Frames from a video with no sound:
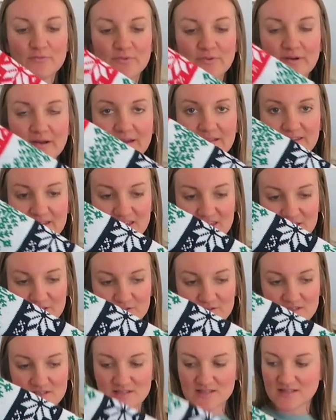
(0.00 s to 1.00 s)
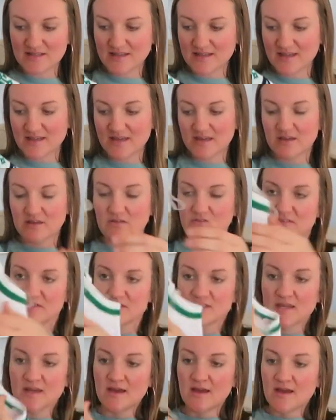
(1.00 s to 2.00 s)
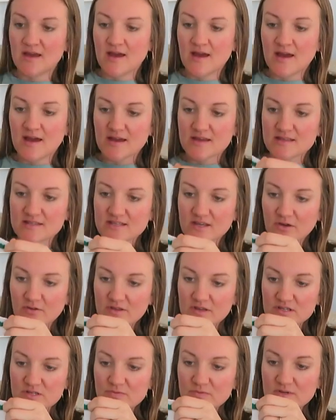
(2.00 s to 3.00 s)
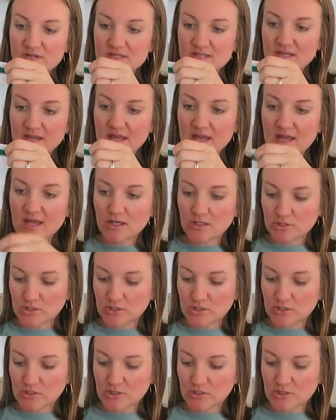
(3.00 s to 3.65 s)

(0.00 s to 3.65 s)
Really cute sleeves. So this was a